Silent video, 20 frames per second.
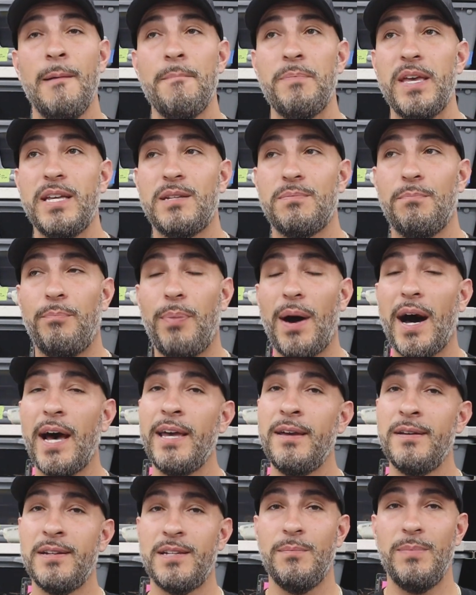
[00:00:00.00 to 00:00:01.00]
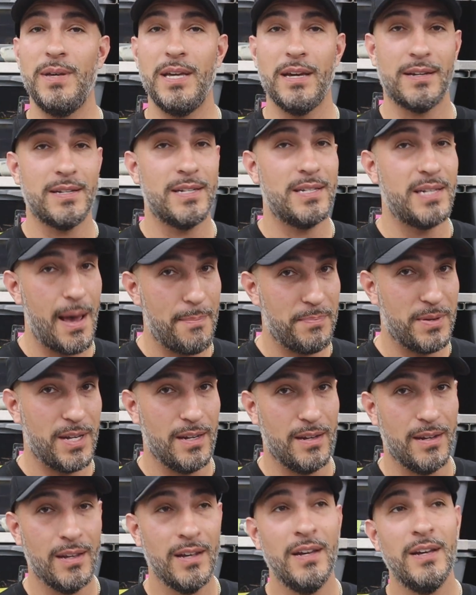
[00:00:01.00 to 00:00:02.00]
is buying to be
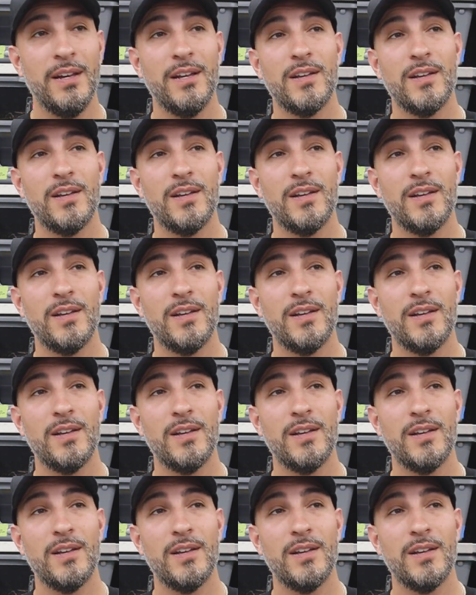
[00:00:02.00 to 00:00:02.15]
accepted.